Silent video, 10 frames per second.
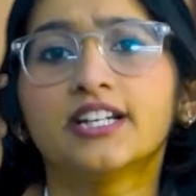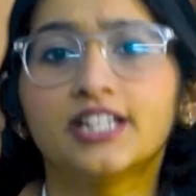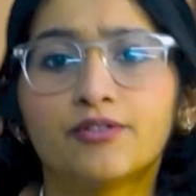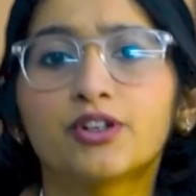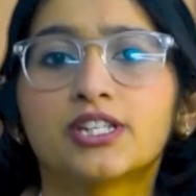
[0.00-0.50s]
that
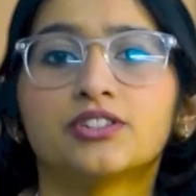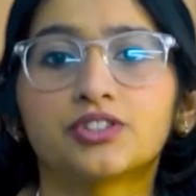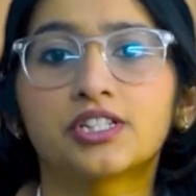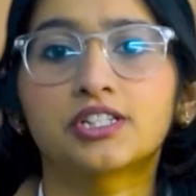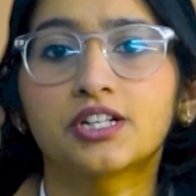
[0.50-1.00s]
he was
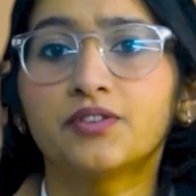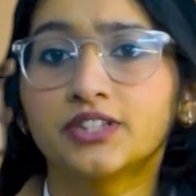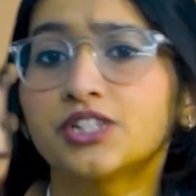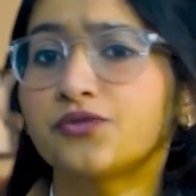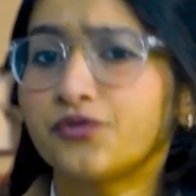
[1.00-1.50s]
entrusted with
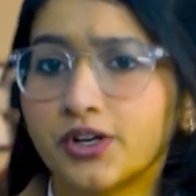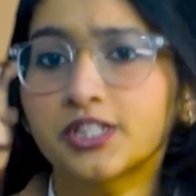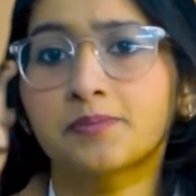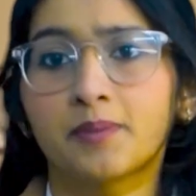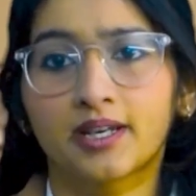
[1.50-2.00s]
his
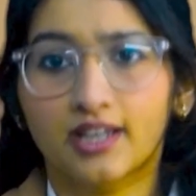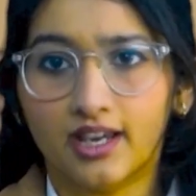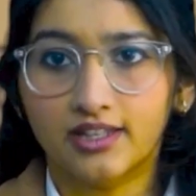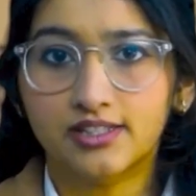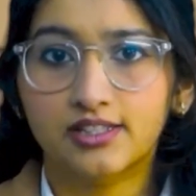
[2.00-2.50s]
first big
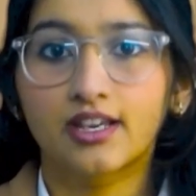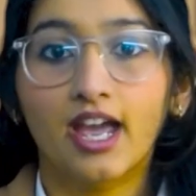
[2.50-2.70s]
case,